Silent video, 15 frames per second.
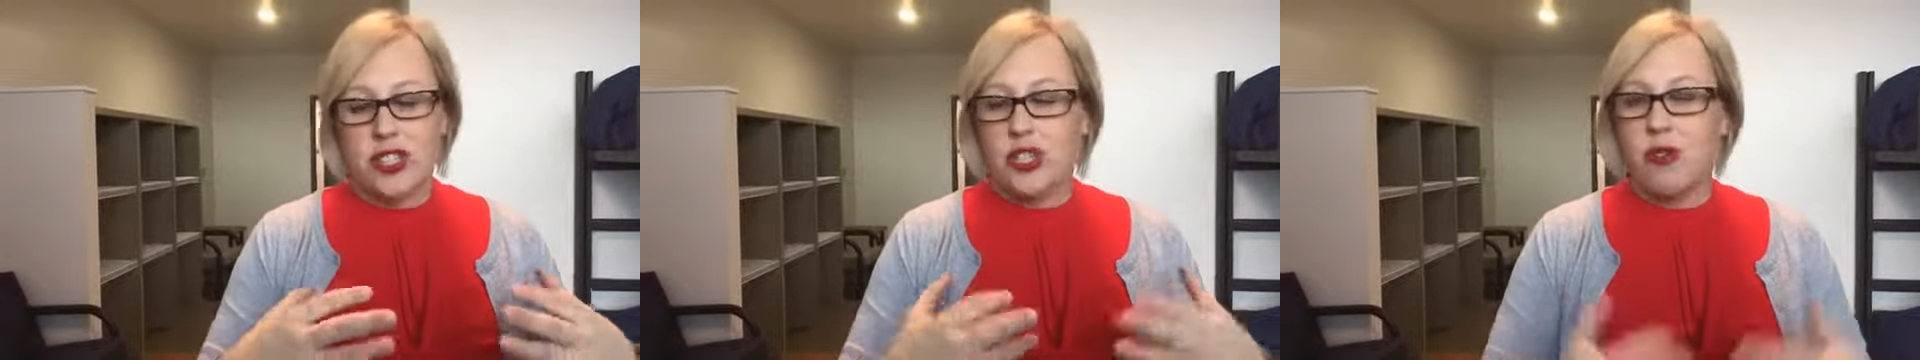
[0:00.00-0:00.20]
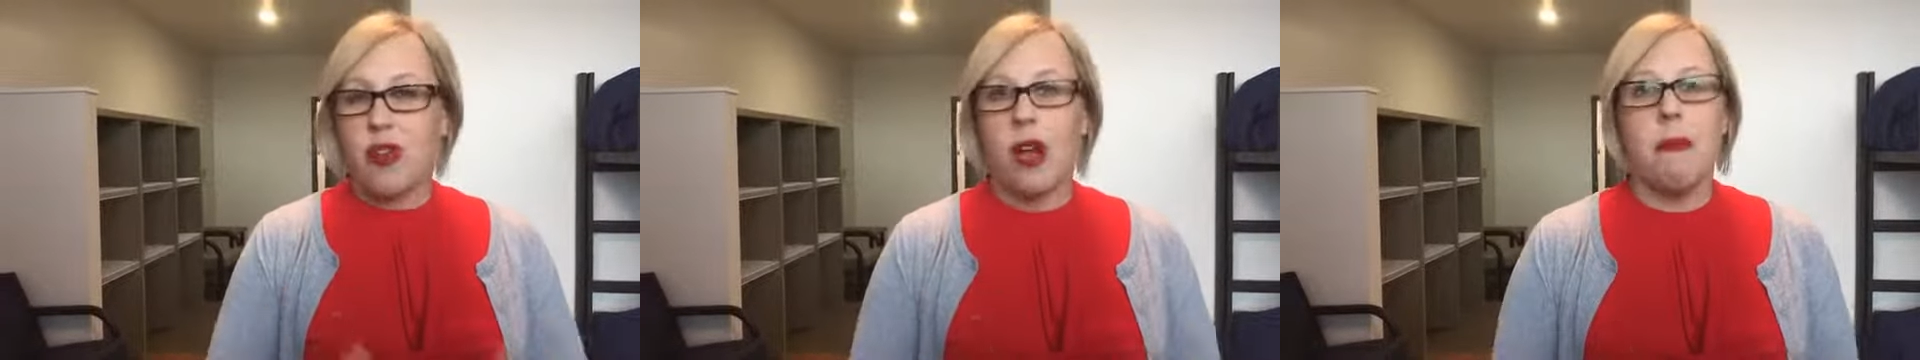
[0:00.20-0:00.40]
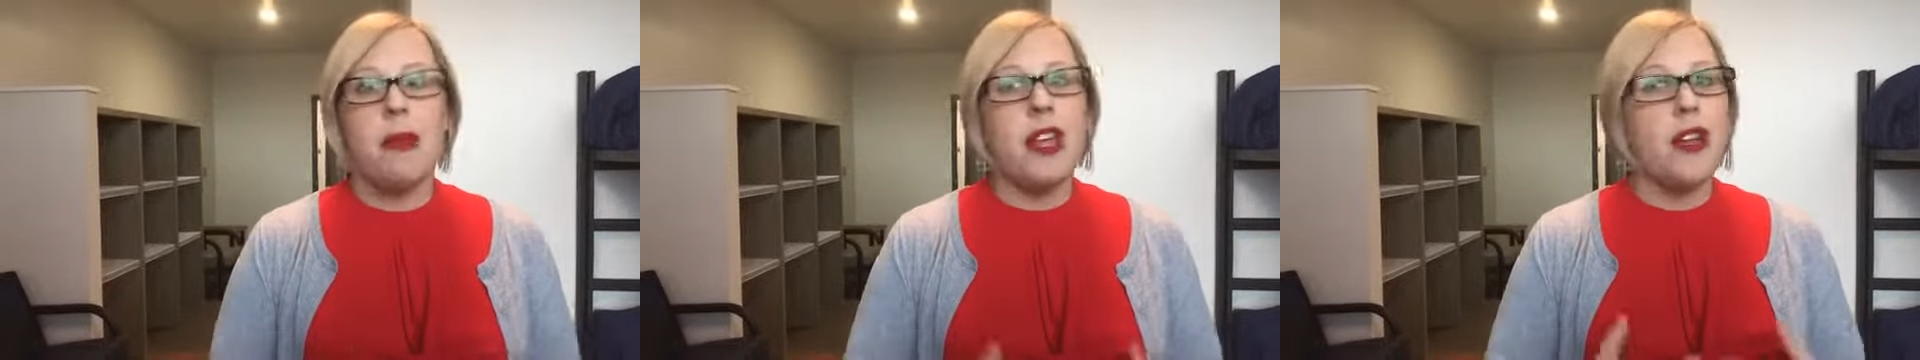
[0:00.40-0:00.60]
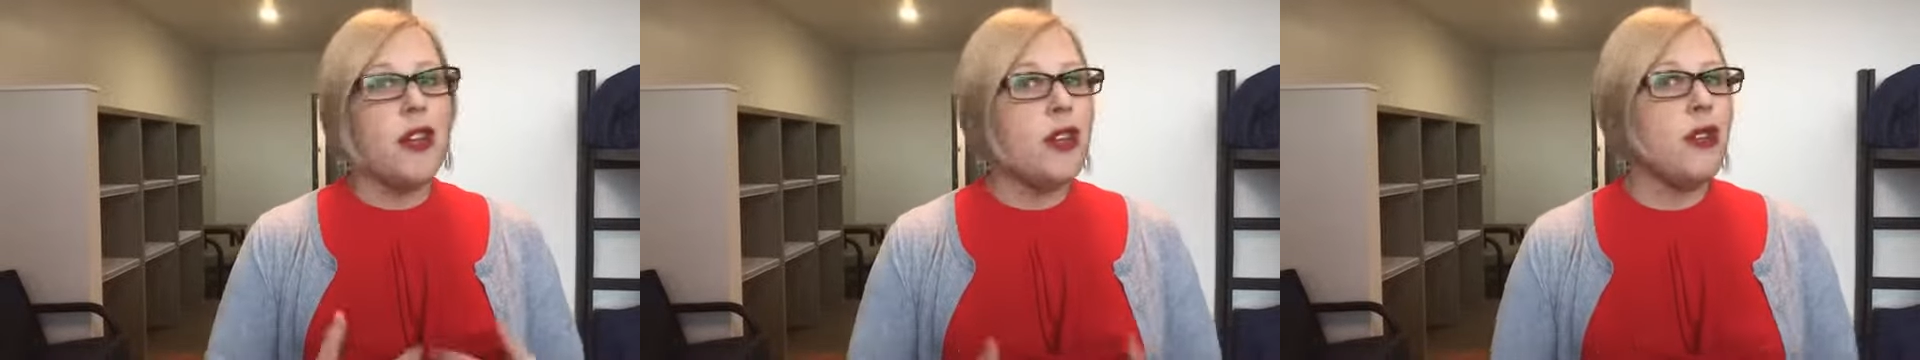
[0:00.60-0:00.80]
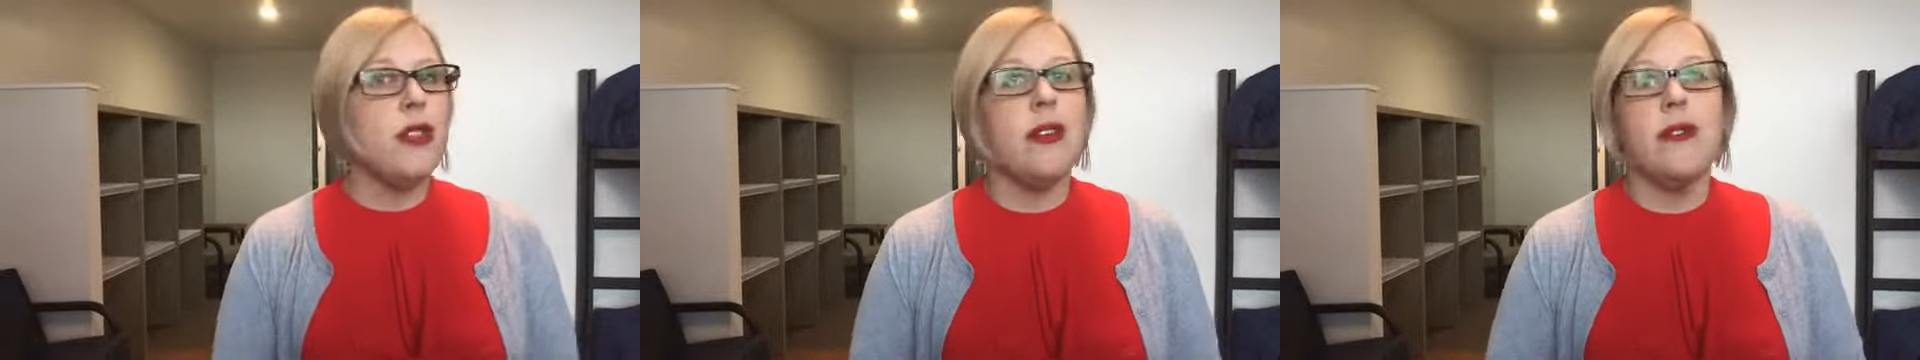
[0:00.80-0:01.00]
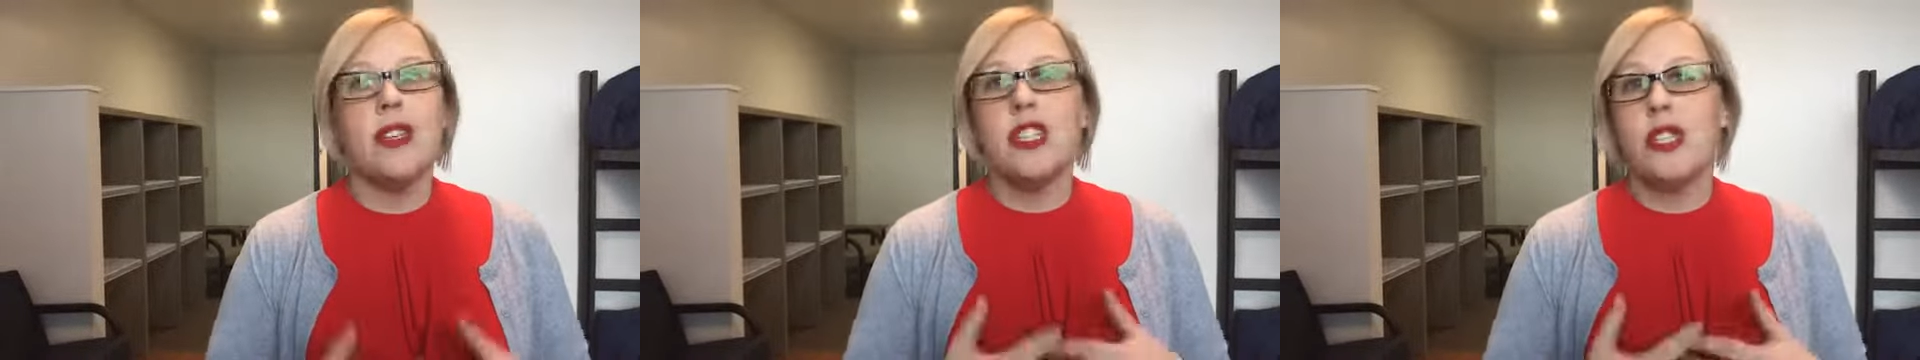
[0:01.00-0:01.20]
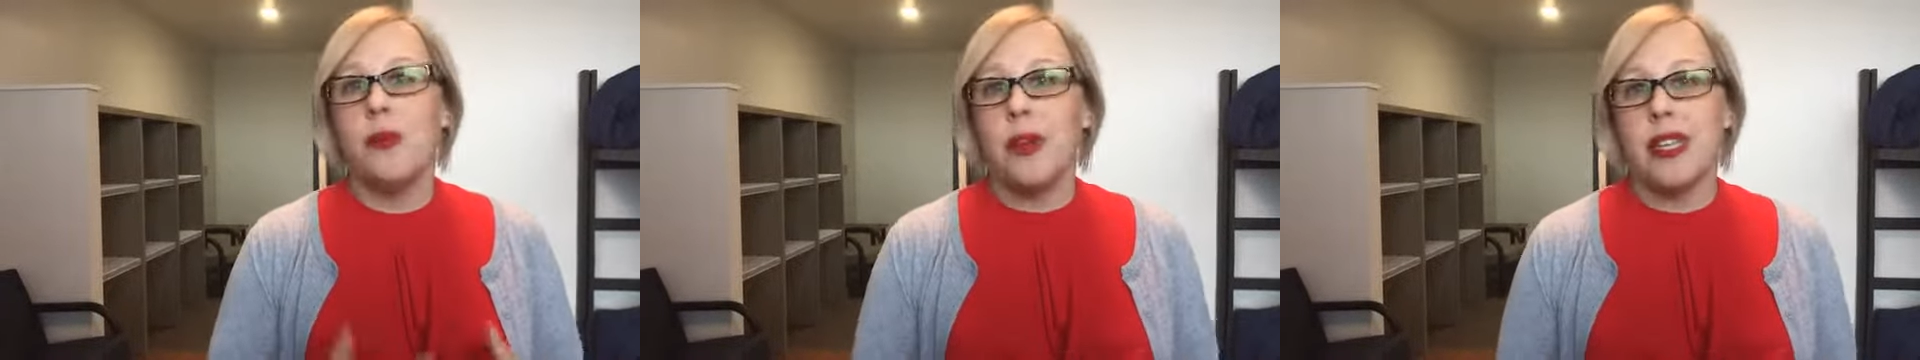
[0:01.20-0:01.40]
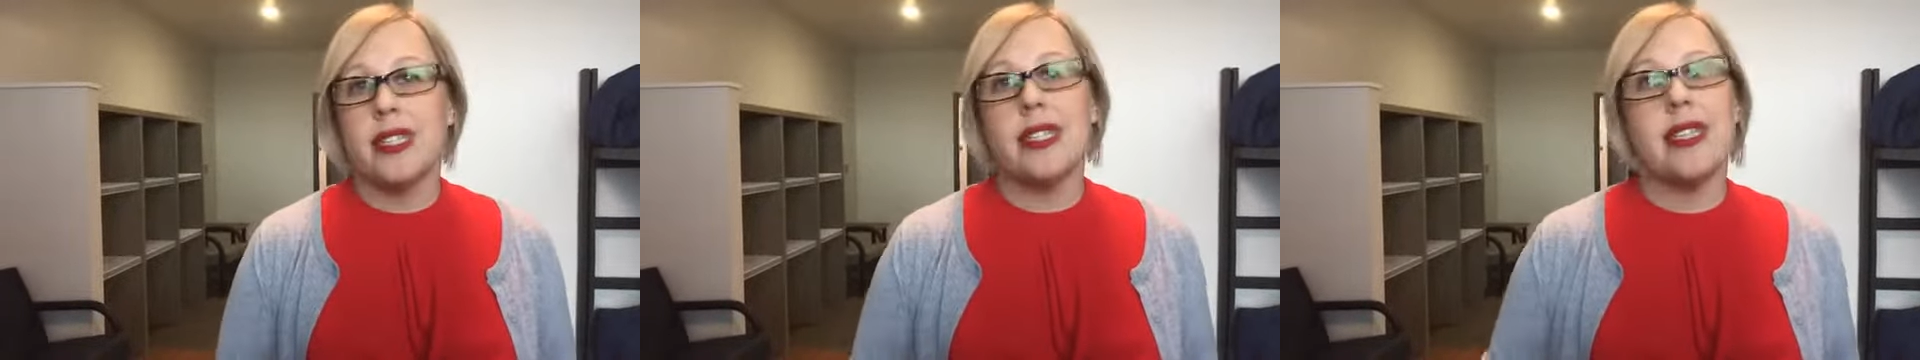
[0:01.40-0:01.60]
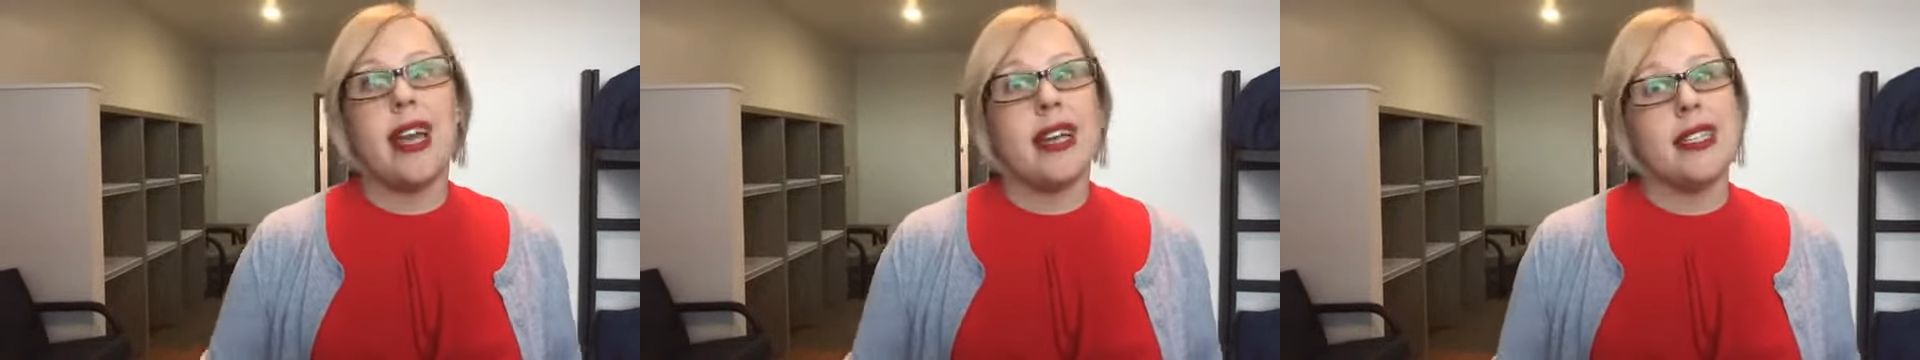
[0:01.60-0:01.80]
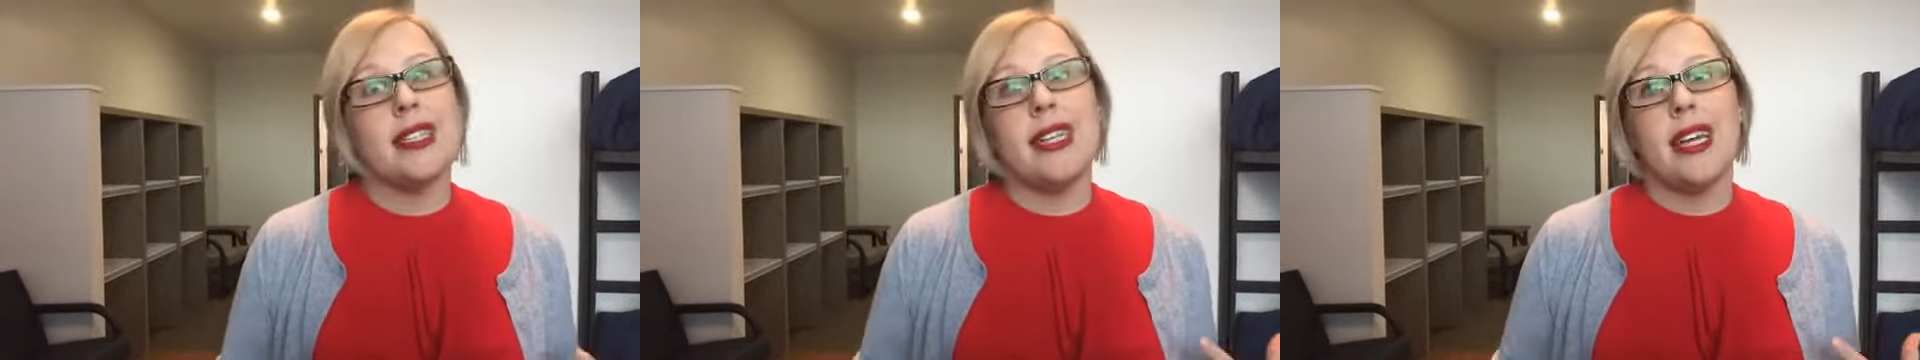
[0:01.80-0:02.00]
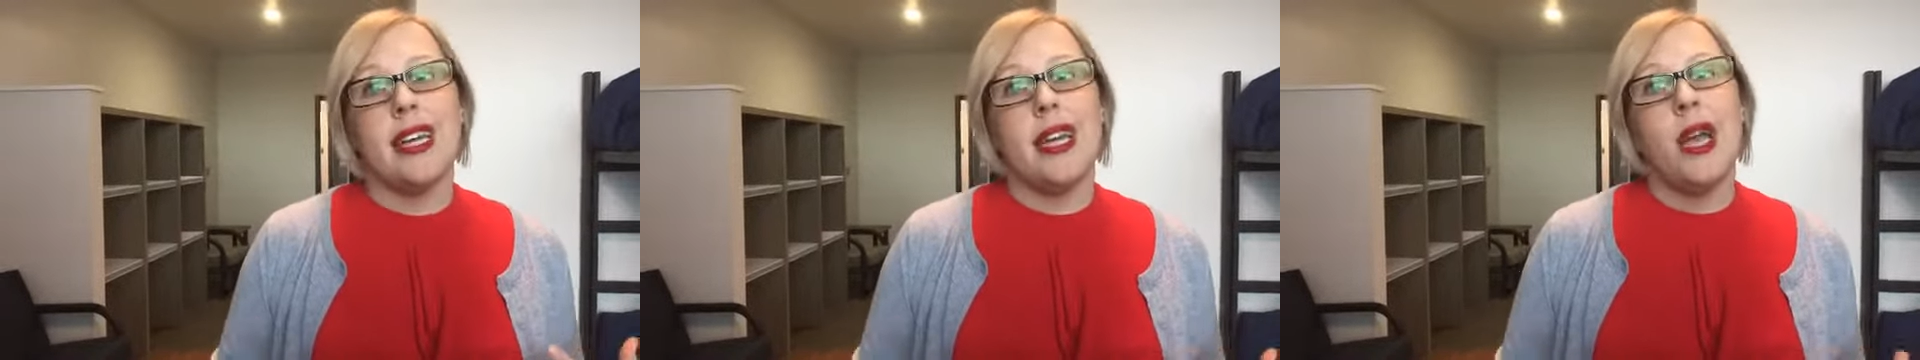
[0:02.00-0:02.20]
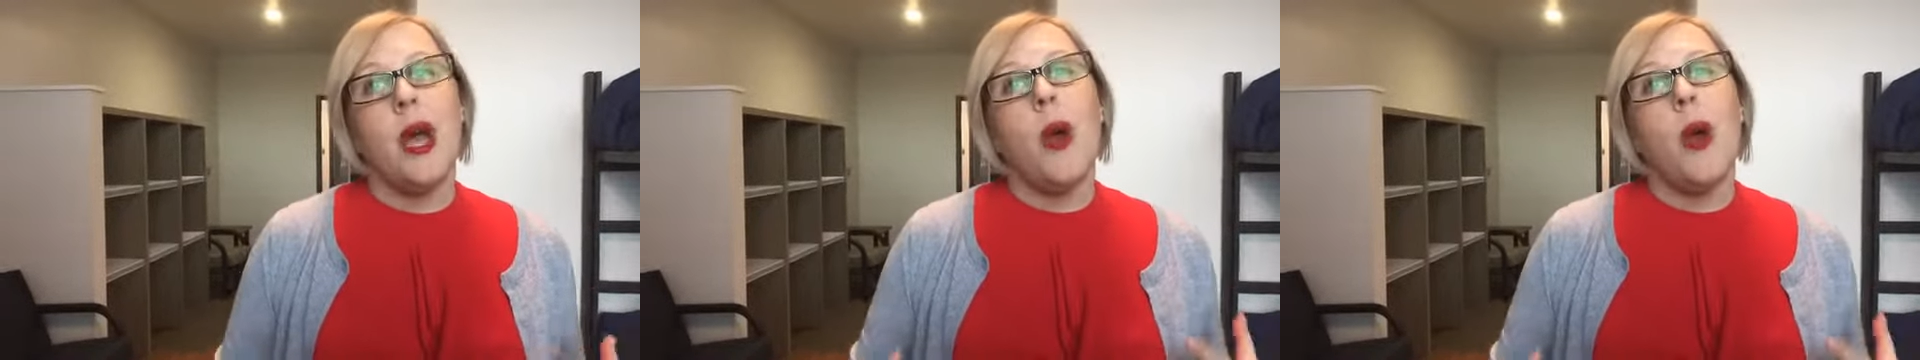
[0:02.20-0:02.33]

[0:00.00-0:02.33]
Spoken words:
you come here and you leave in 2 weeks and that's it.